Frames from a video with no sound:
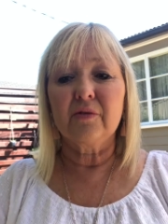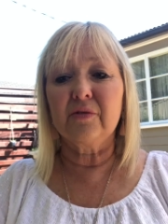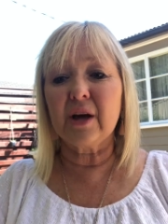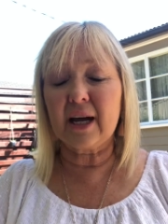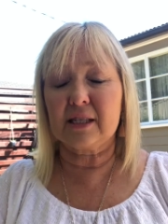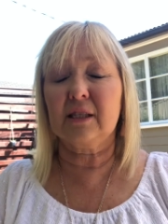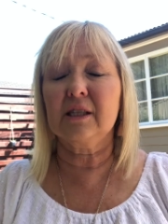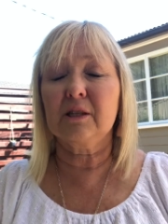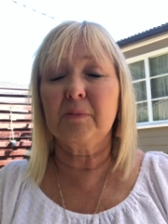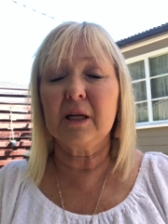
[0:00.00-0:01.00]
that's the
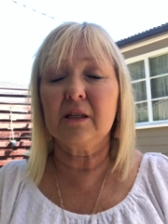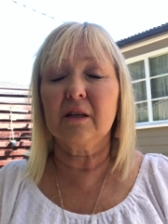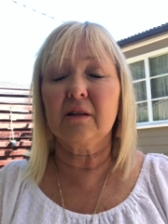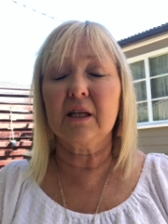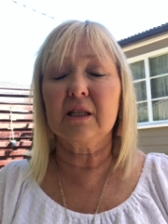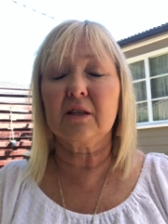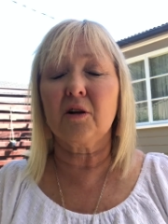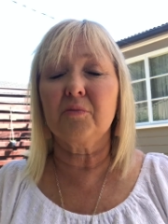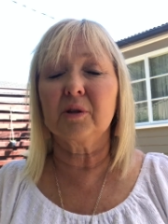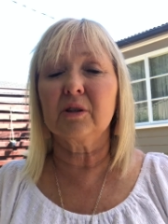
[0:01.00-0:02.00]
speed that these
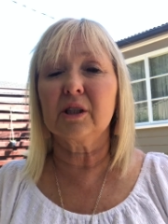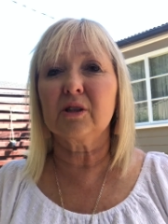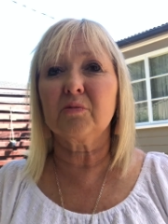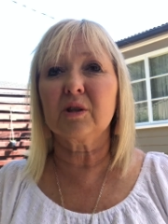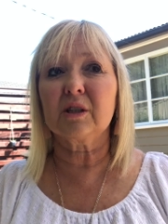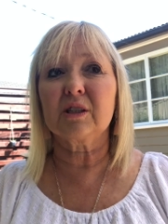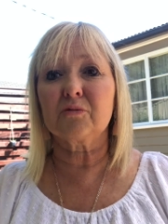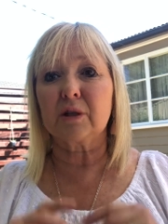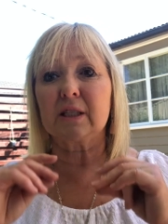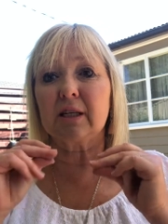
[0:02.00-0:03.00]
global elites want this
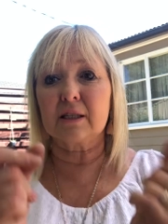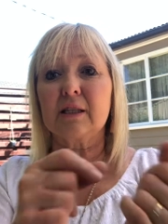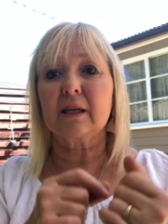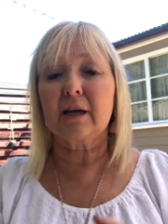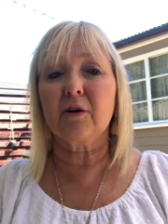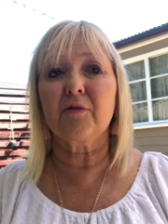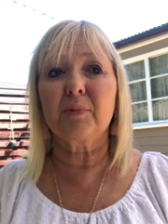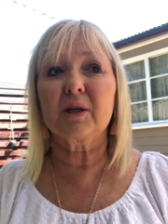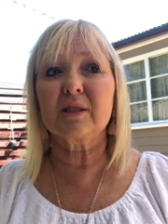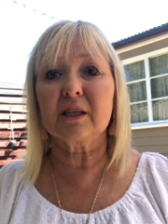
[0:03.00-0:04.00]
reset to take off
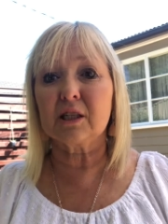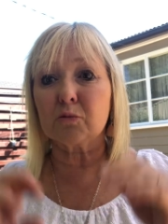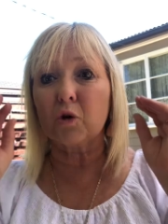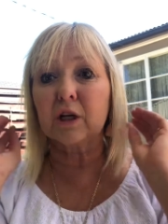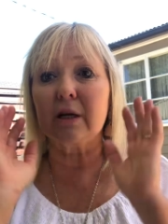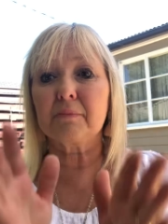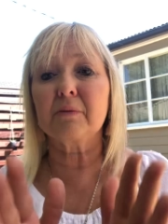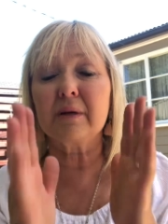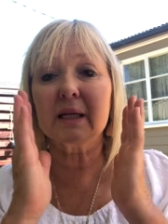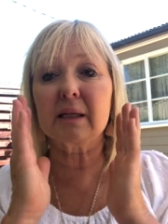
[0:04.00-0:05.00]
because they just want it
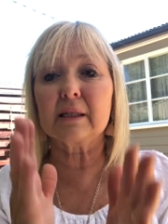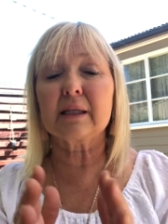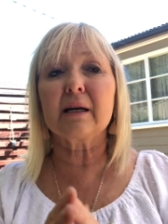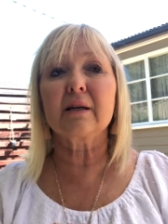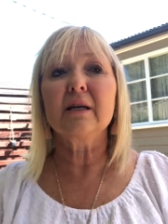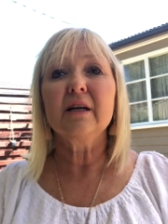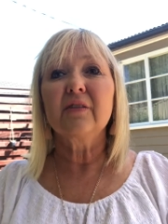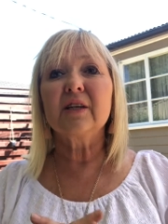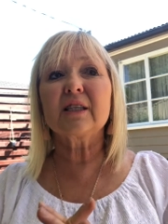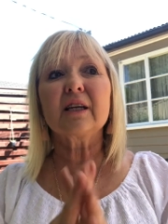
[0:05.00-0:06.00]
implemented and done.
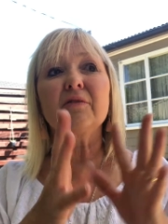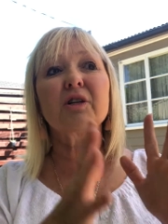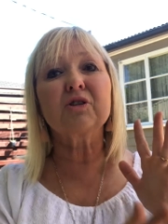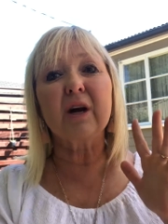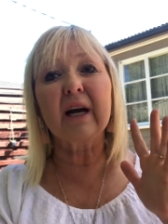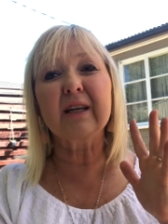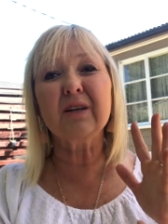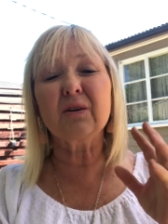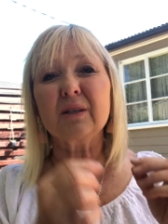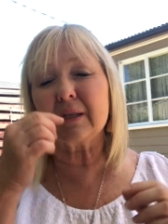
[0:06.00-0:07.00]
They're sick of it dragging
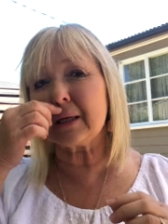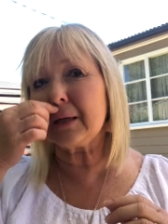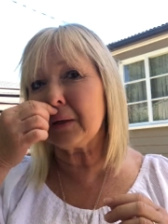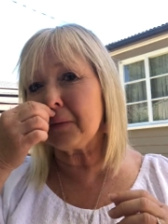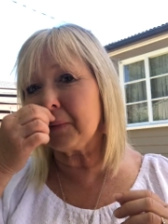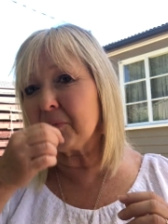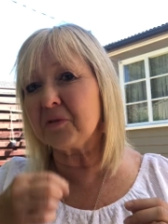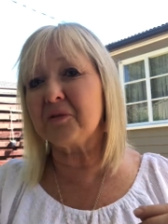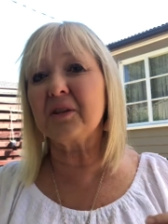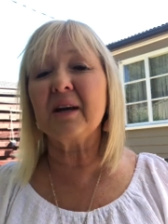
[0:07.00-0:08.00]
on. So you got to remember
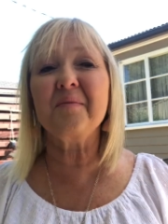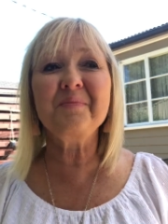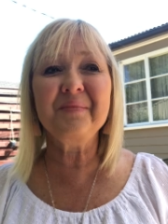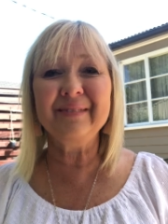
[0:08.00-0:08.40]
for them,